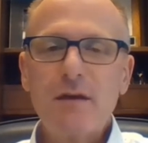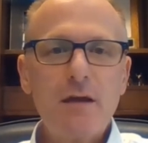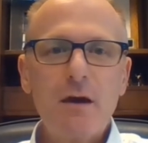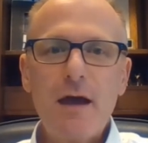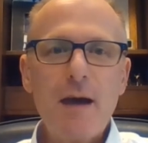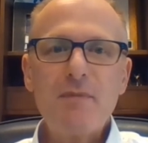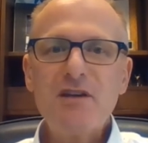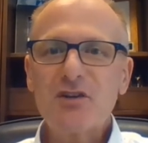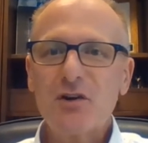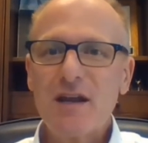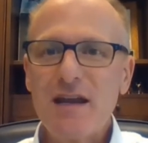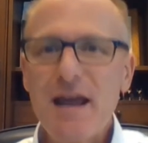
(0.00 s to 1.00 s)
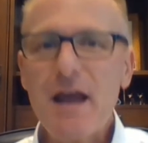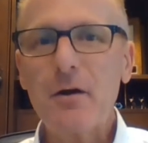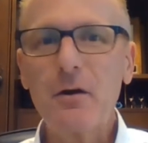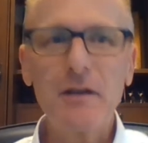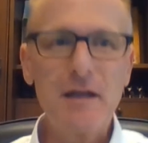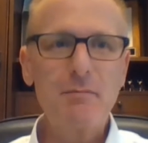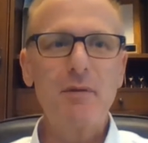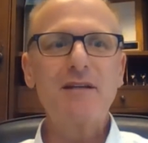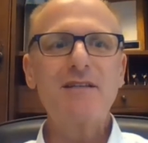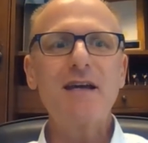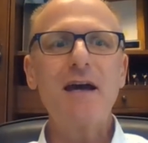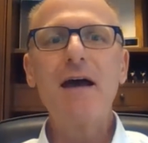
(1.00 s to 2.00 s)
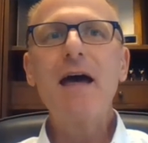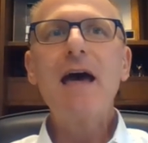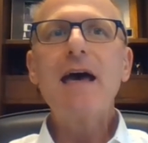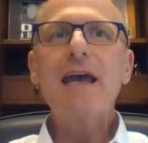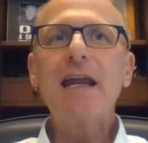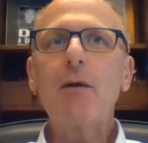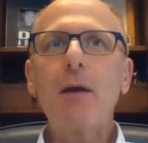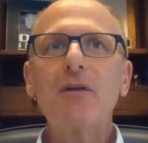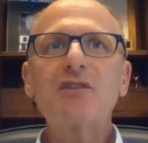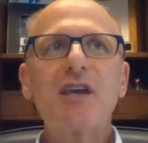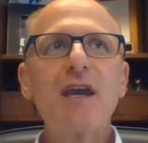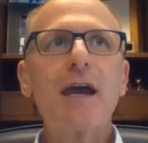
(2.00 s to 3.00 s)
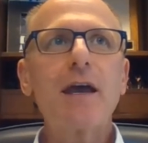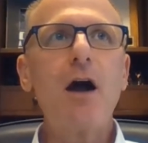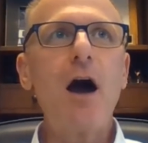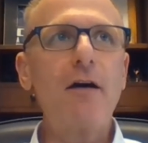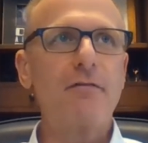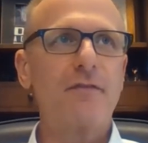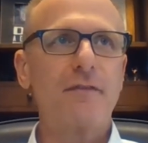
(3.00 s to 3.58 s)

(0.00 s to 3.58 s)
Happy Turkey Day early. But anyway, let's kick it off.